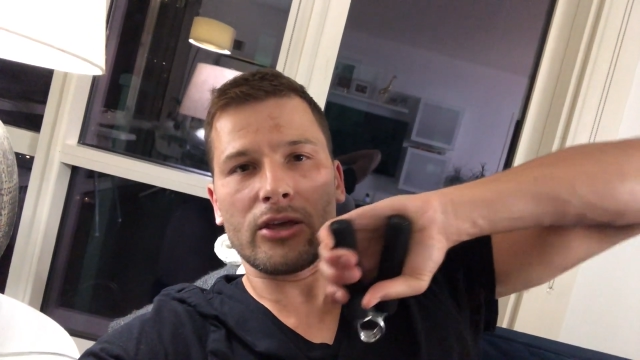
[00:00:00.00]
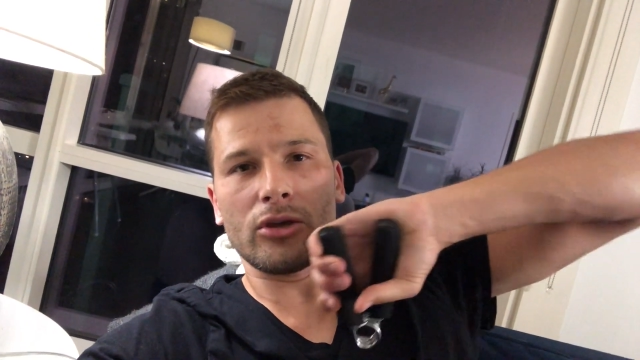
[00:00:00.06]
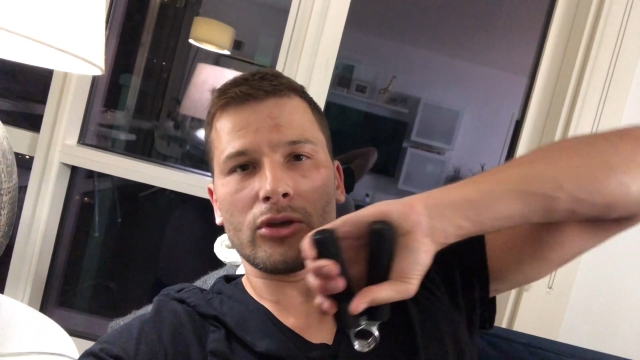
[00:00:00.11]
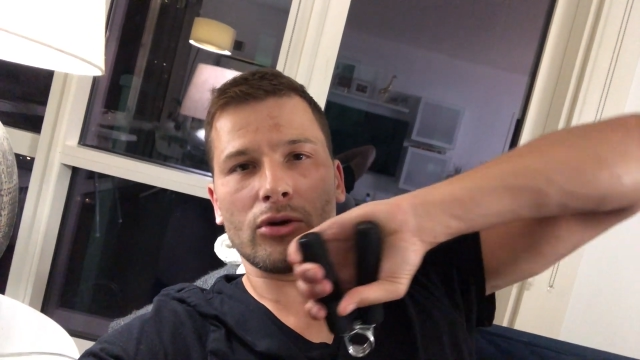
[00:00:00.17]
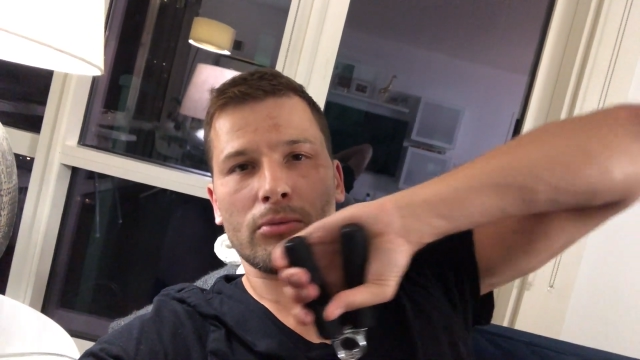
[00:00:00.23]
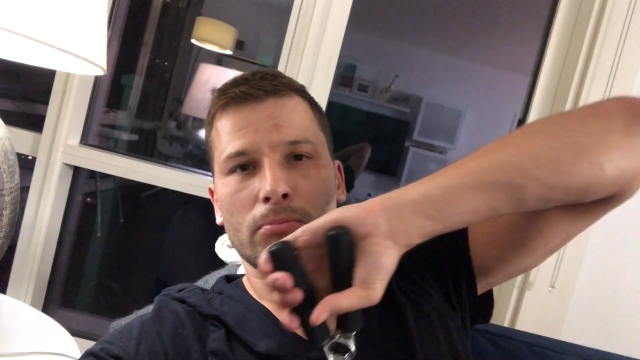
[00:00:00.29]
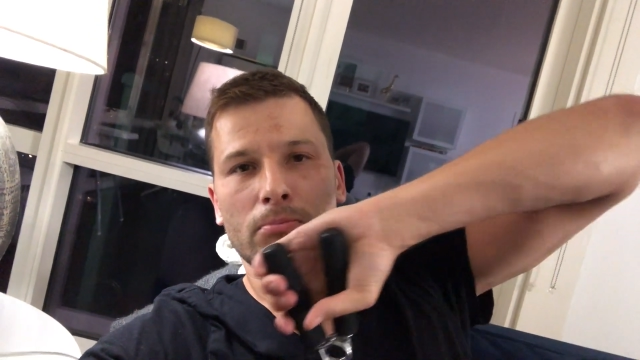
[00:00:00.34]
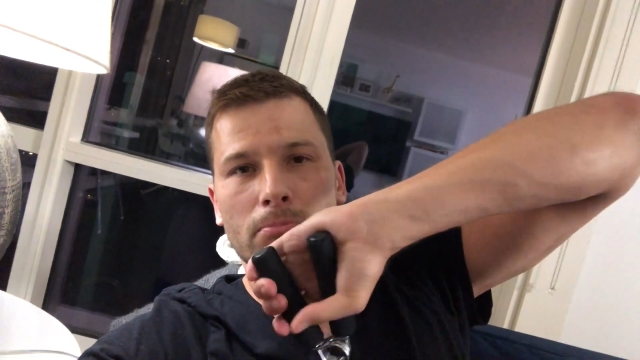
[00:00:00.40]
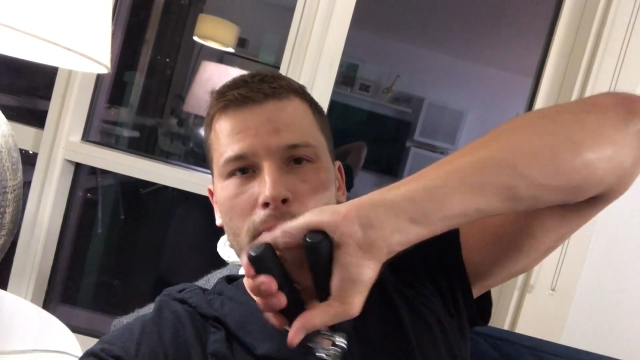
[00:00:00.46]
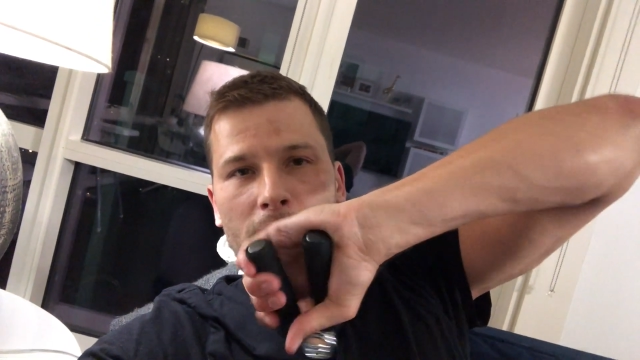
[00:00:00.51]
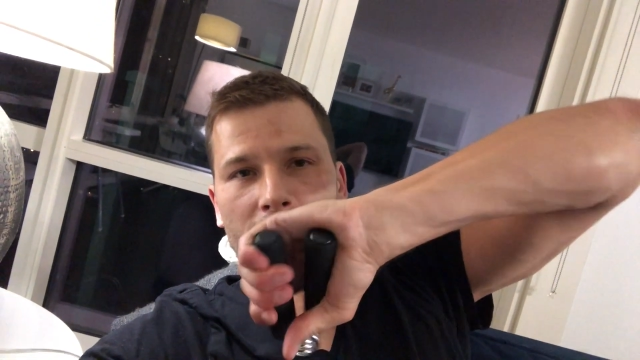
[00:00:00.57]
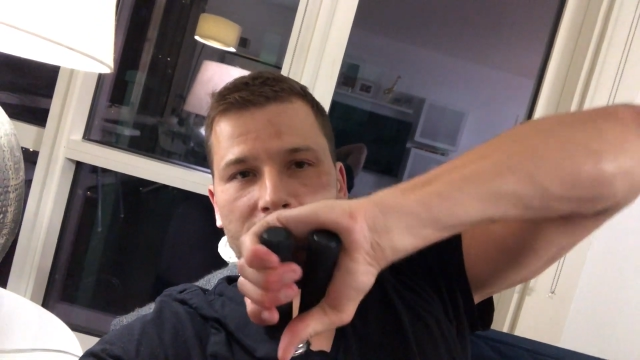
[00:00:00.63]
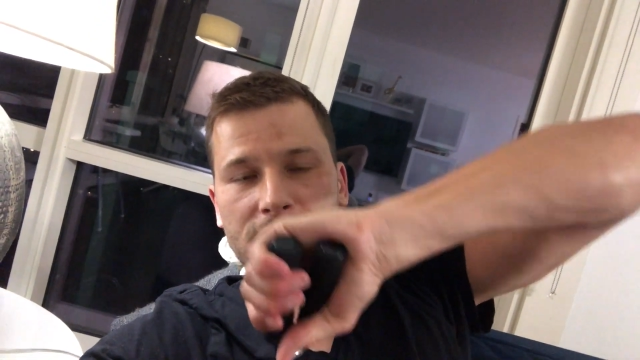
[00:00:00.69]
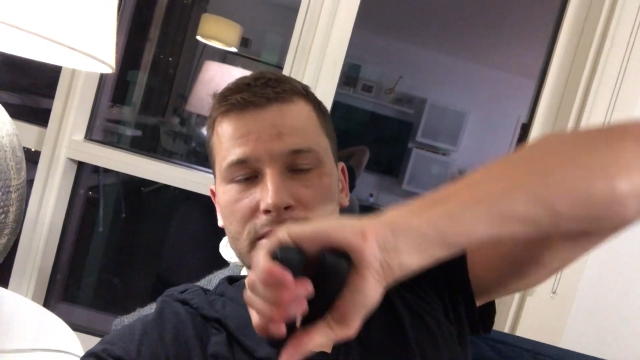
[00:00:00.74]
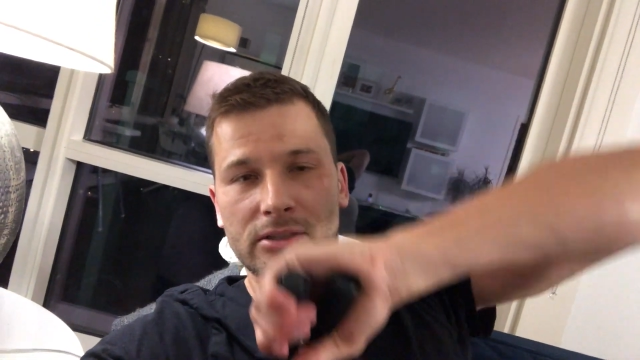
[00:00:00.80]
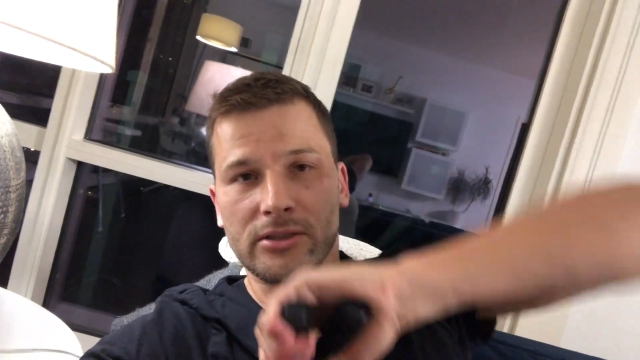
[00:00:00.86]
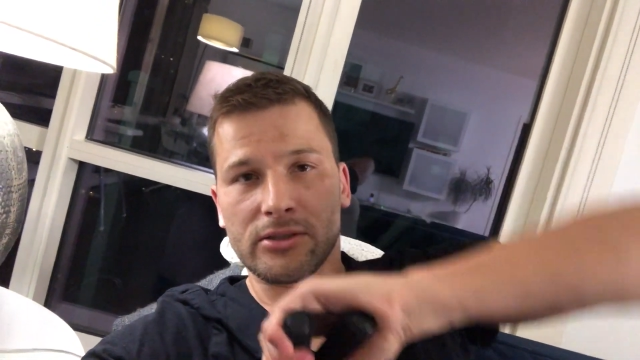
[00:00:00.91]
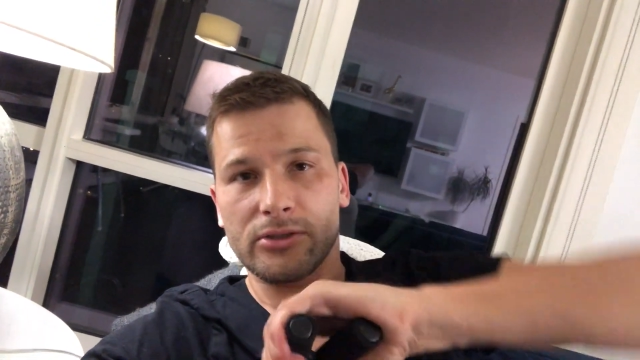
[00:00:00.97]
your
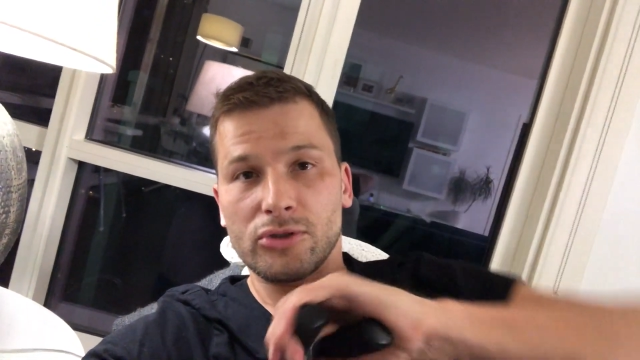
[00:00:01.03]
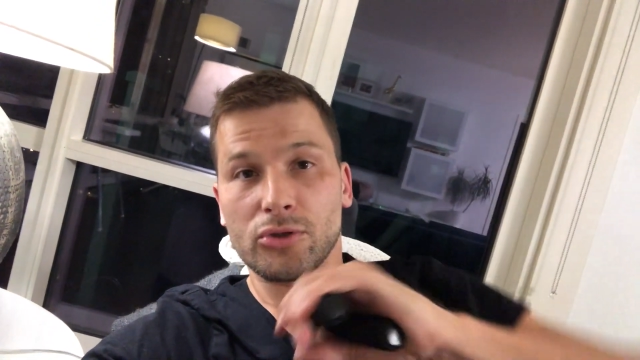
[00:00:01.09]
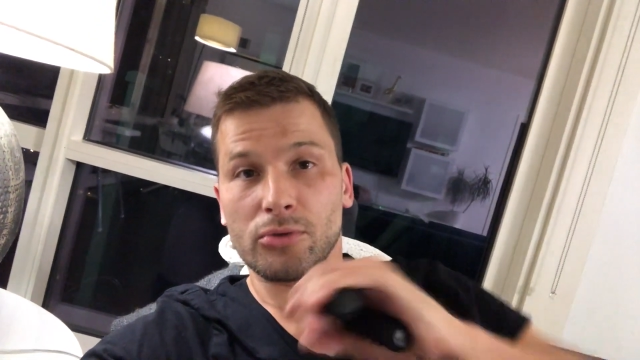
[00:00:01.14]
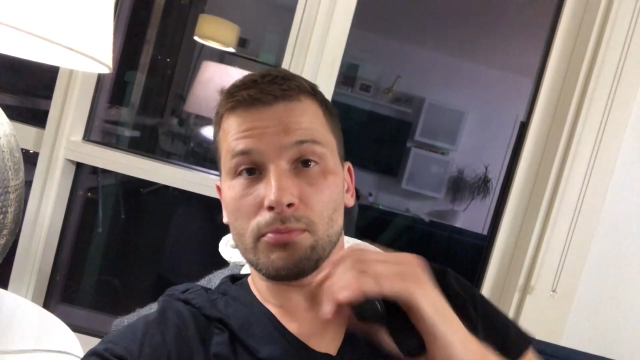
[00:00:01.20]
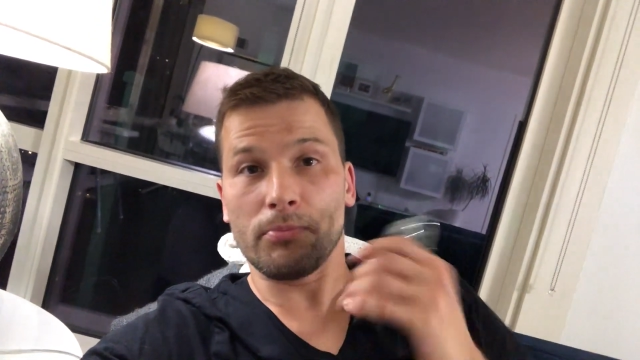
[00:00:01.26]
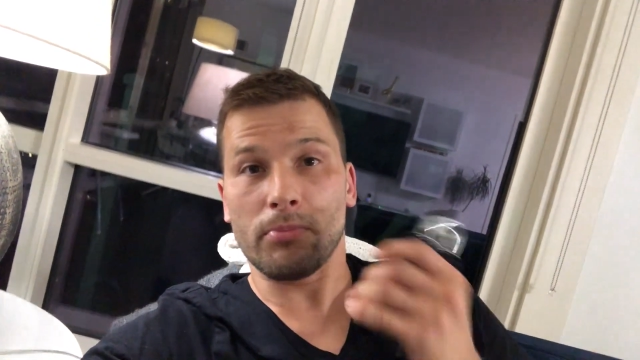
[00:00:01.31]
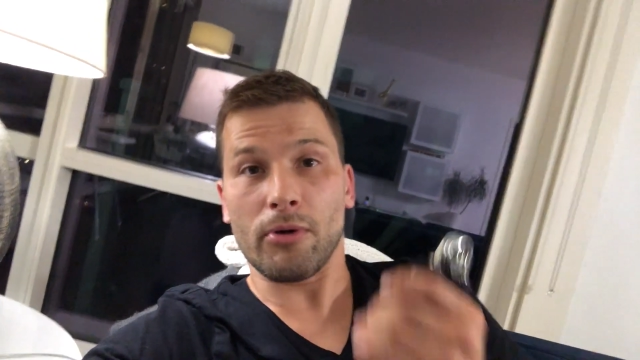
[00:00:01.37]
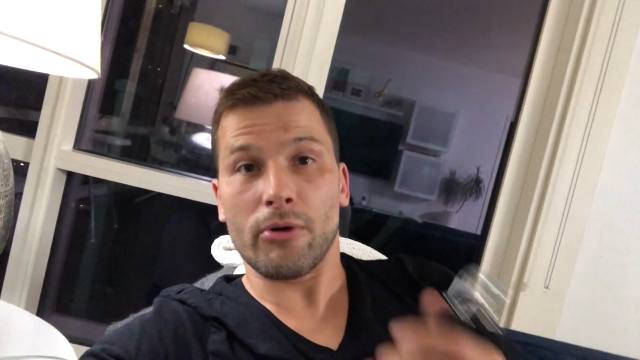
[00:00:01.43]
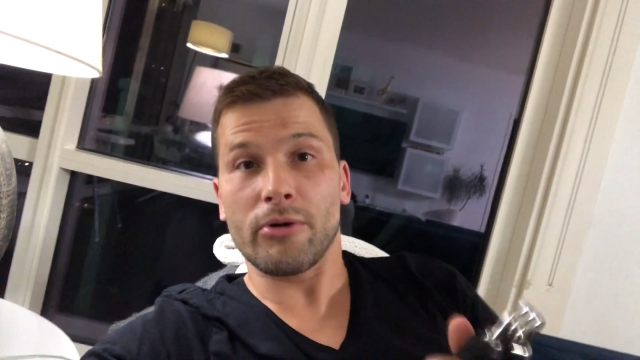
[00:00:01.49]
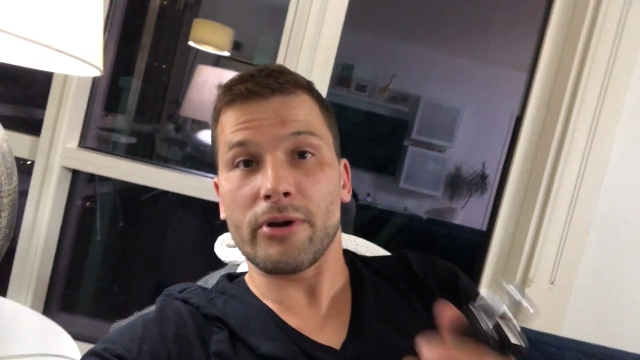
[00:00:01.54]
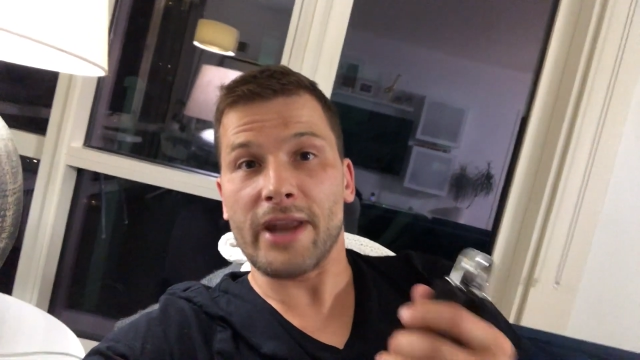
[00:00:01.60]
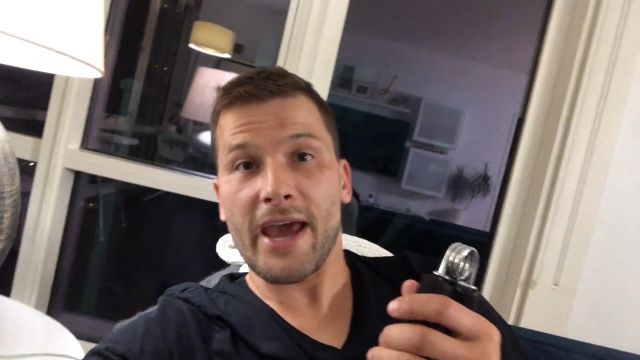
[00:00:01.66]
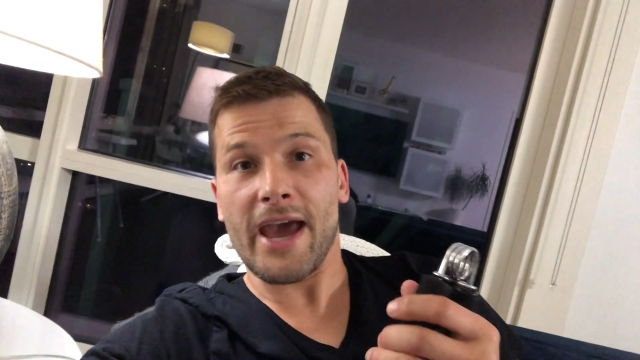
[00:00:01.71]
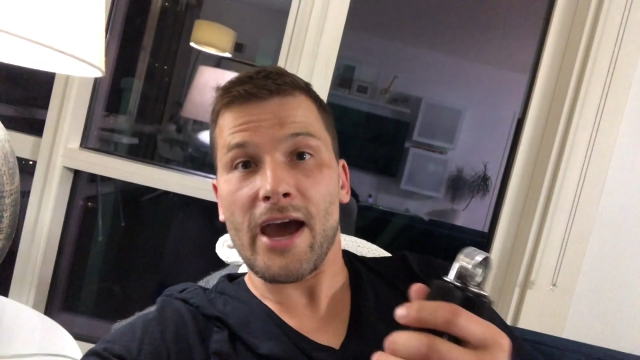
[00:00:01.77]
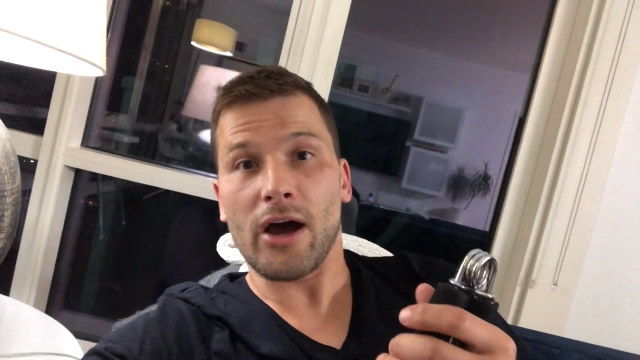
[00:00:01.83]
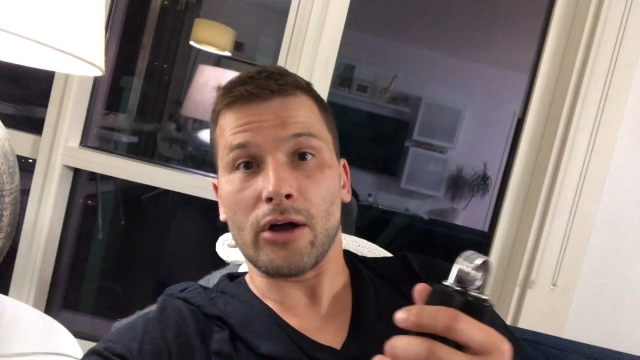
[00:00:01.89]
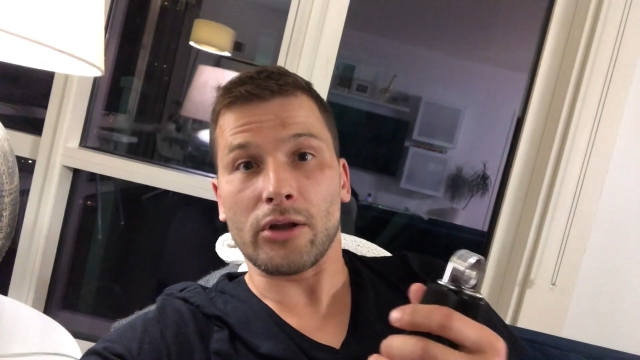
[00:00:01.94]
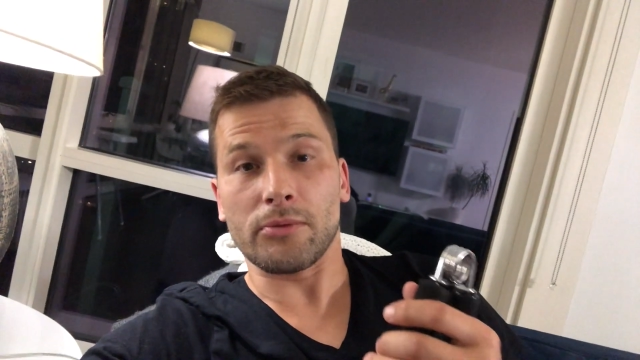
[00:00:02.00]
muscles to burn
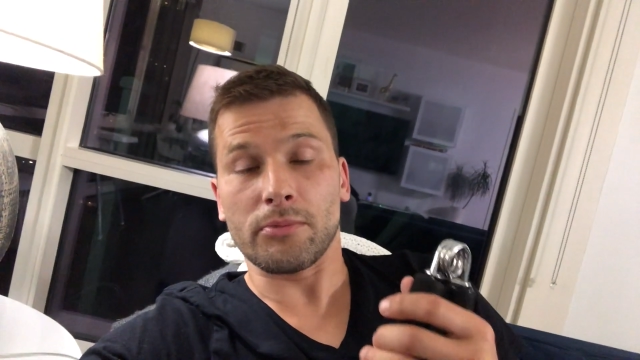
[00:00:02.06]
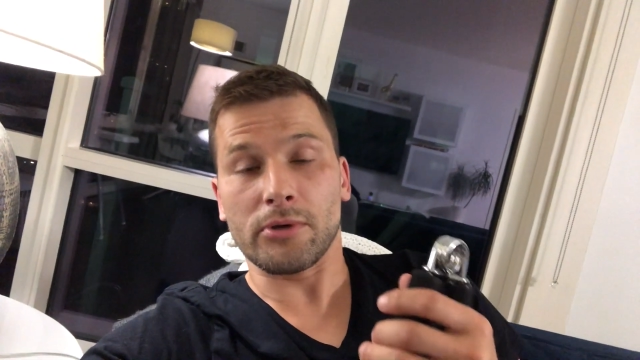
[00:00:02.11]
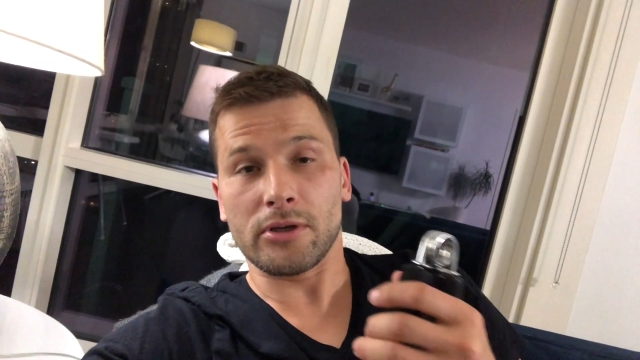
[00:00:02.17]
out,